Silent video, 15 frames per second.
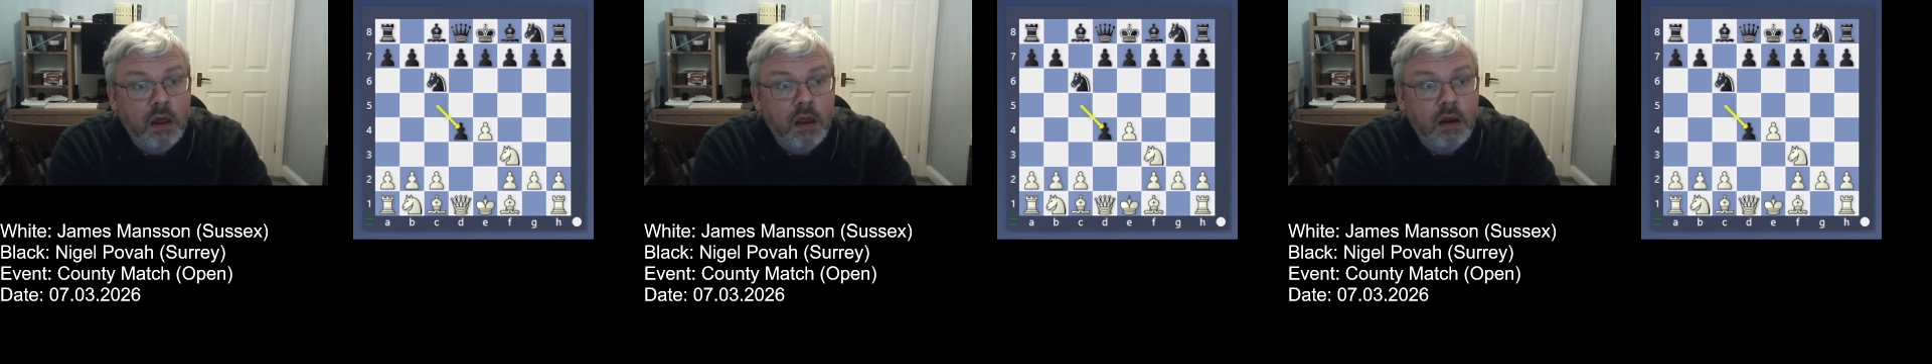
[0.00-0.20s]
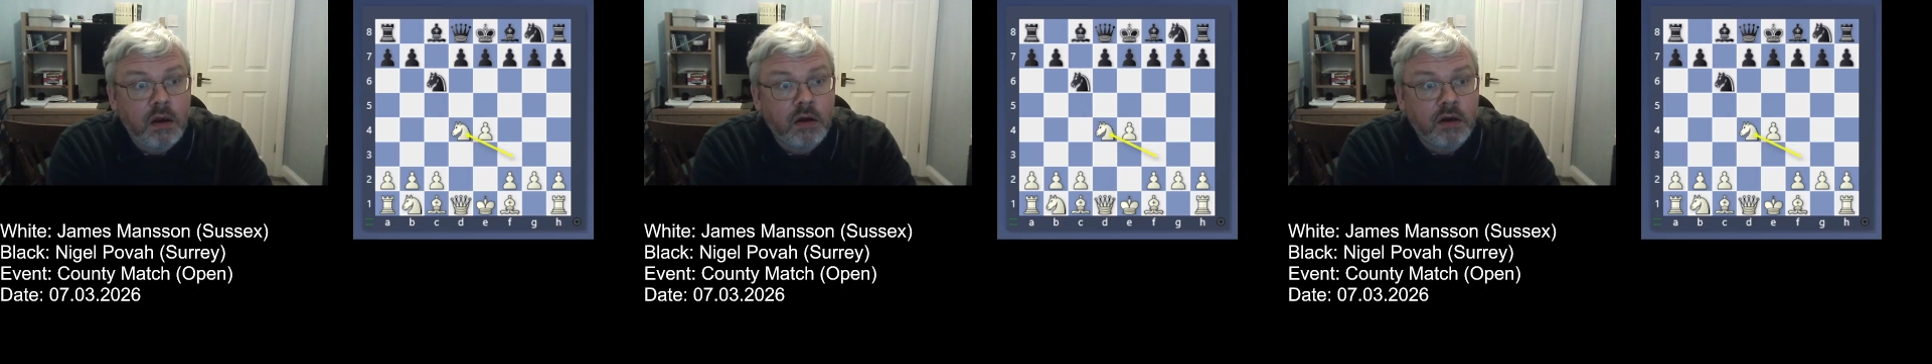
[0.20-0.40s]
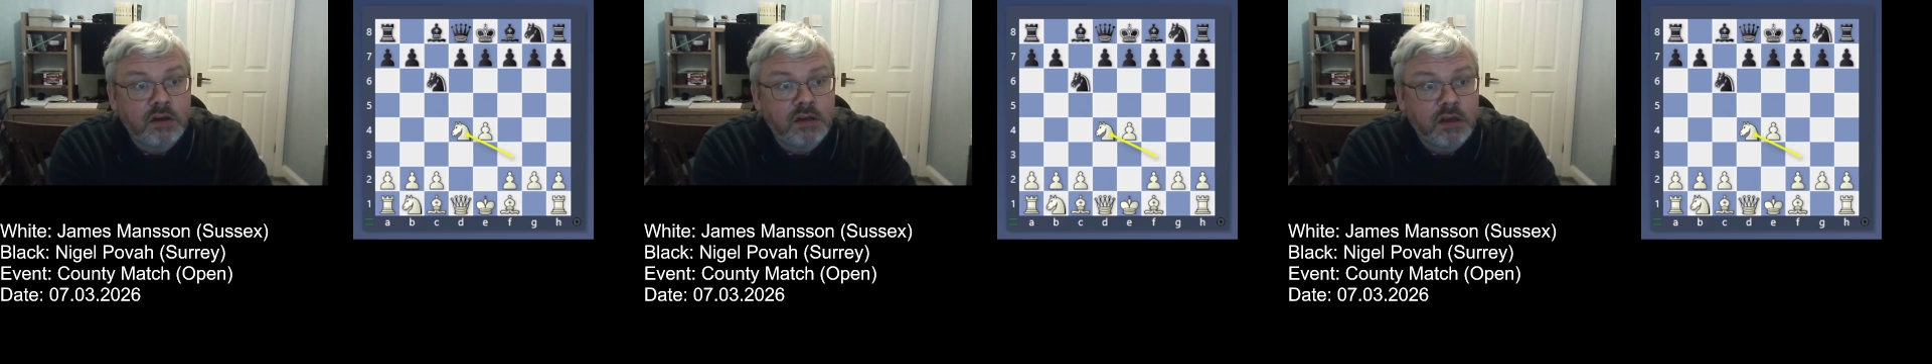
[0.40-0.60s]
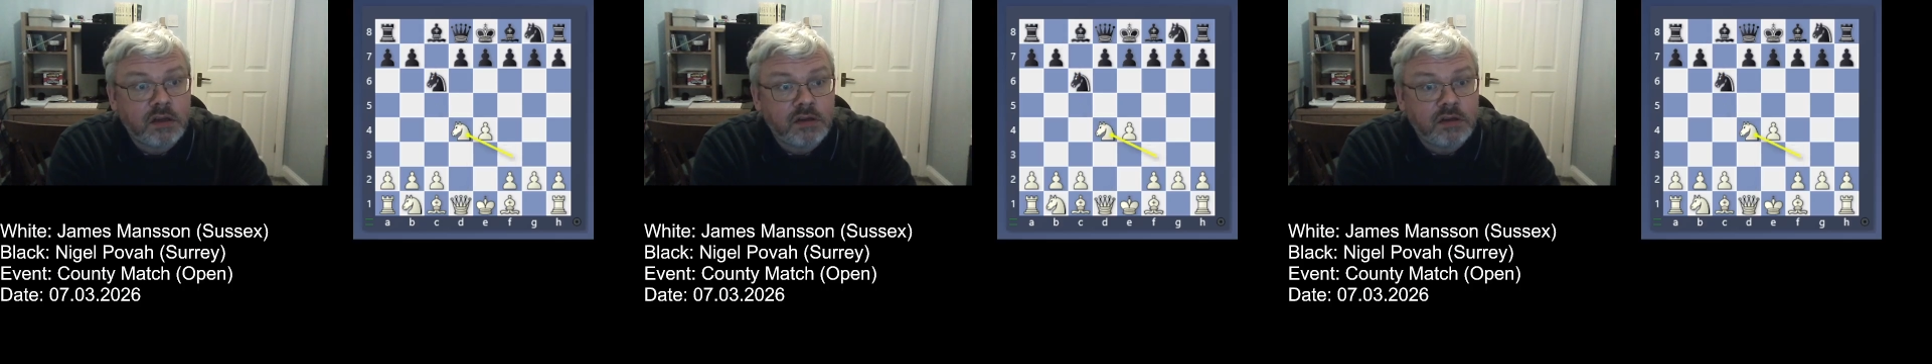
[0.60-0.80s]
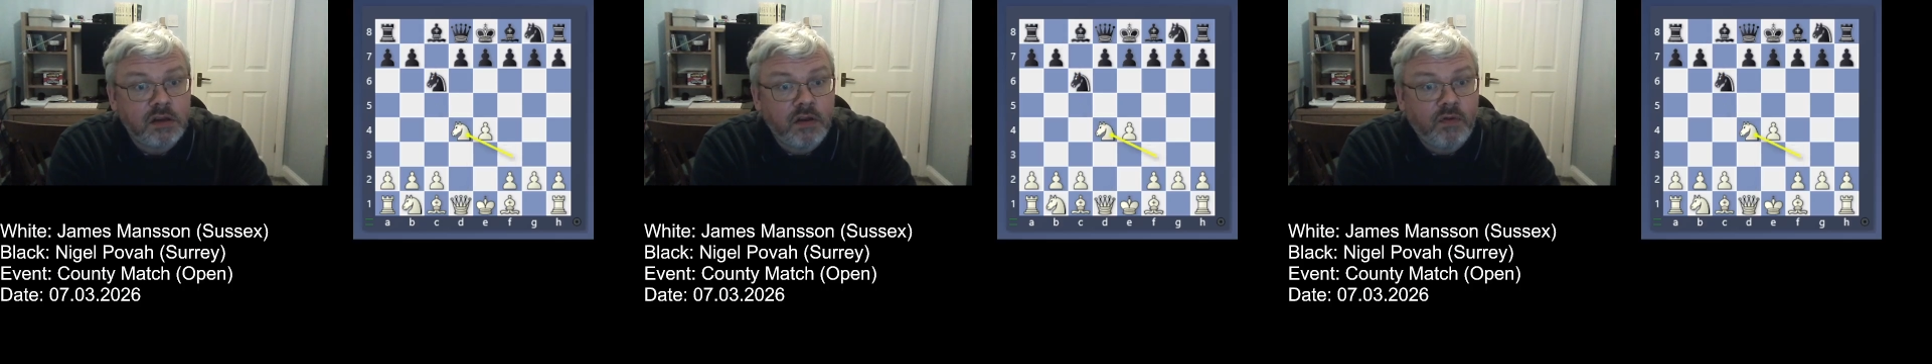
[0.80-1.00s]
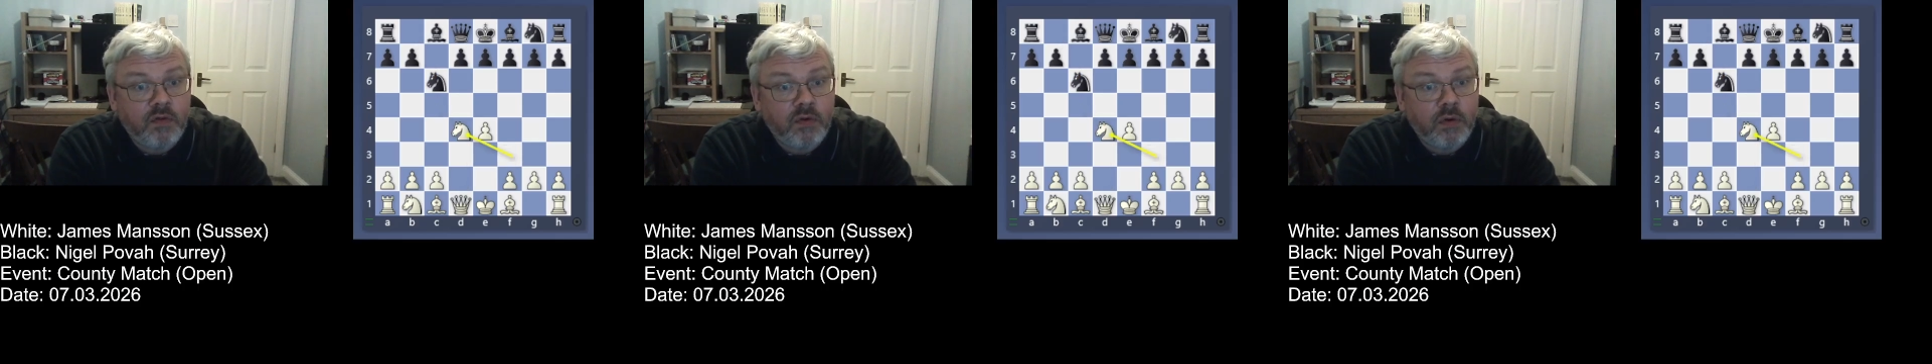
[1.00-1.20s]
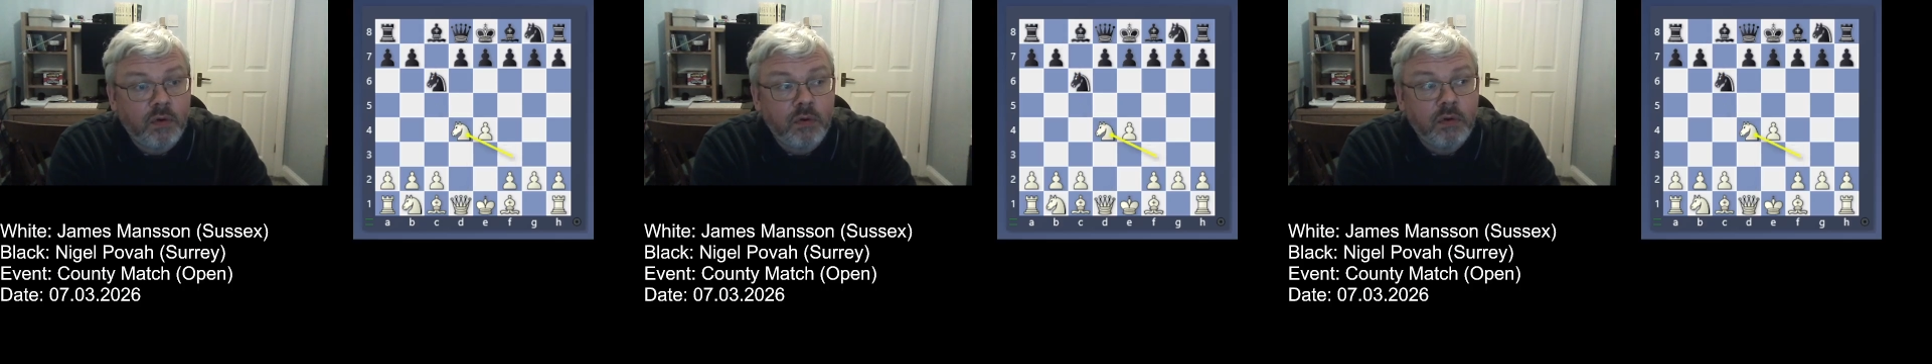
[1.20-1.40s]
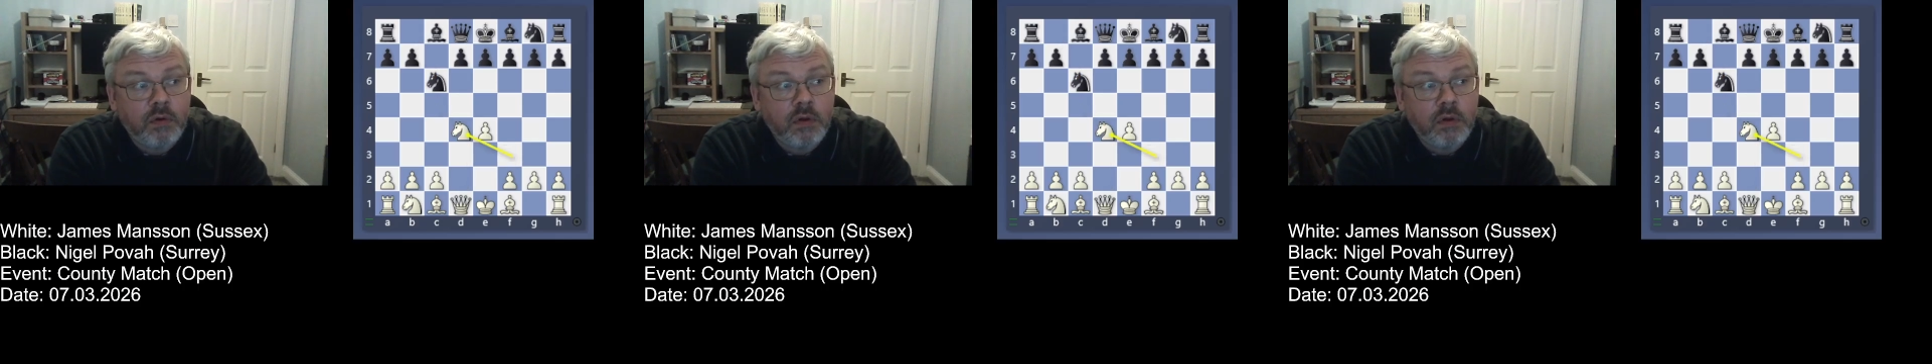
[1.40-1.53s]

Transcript: knight takes d4,